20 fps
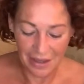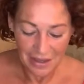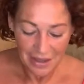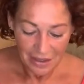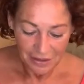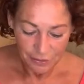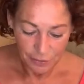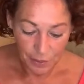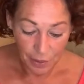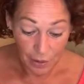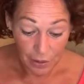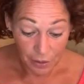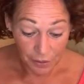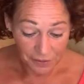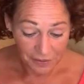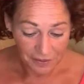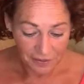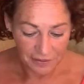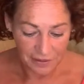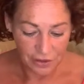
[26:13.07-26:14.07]
So we've got
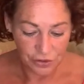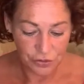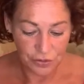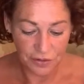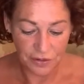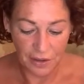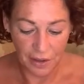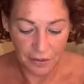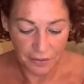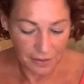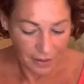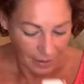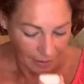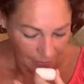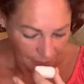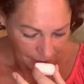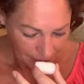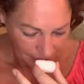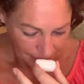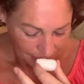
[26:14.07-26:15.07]
lots of citrus notes,
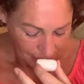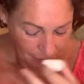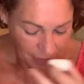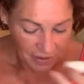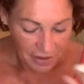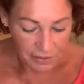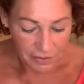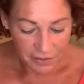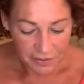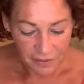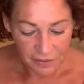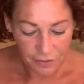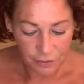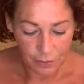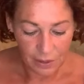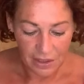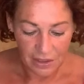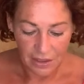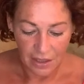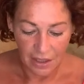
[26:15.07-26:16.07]
but there is a
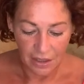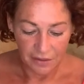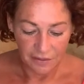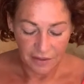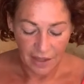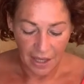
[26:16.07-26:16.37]
sweetness,